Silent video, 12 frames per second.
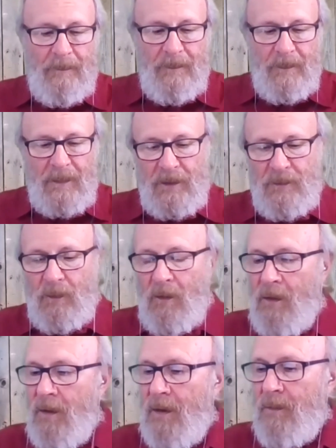This will
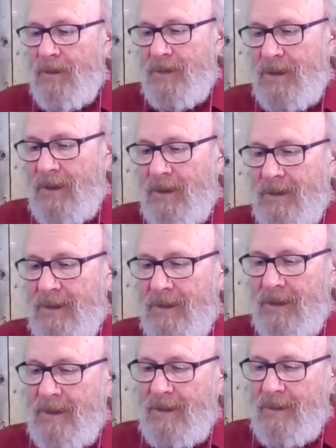all result
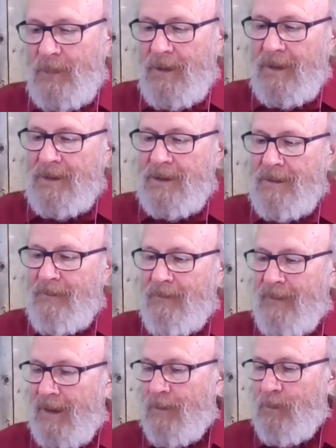in the production of a
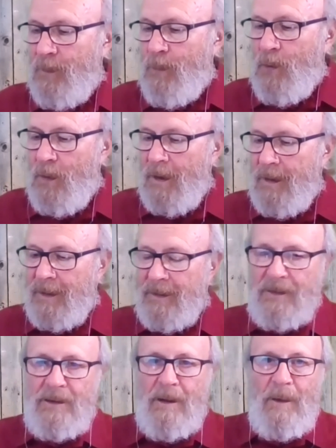final report on
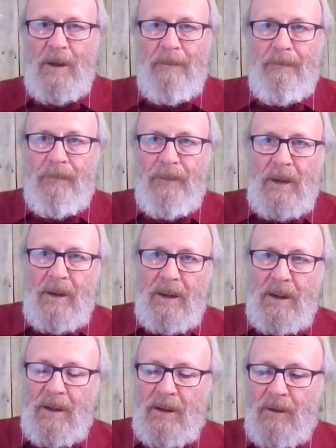the summit,
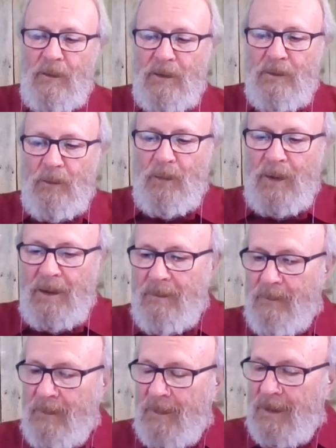which will
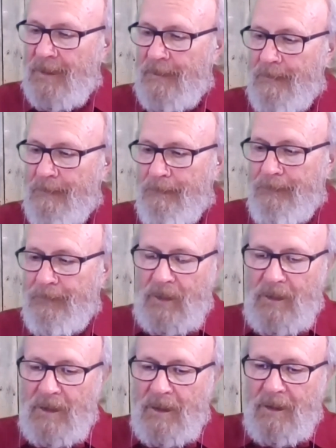be
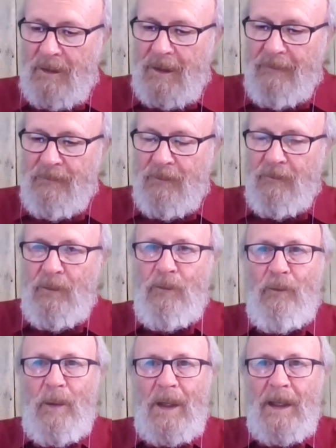after
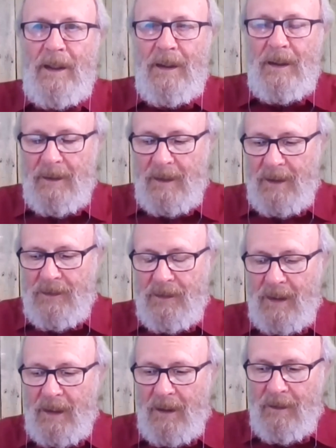approval by
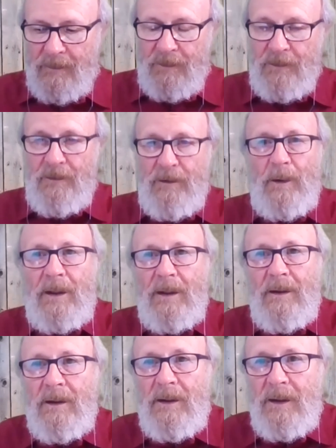ACL,
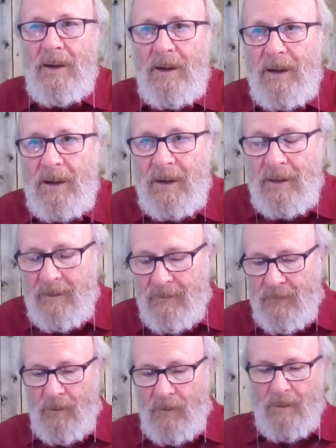distributed
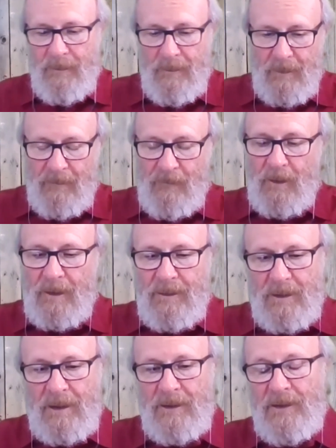for
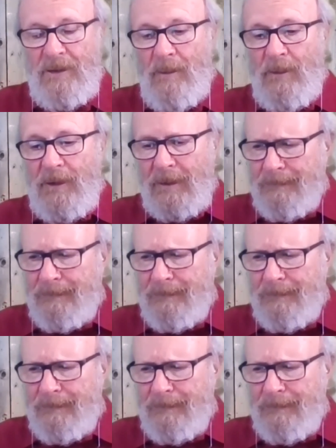consumption.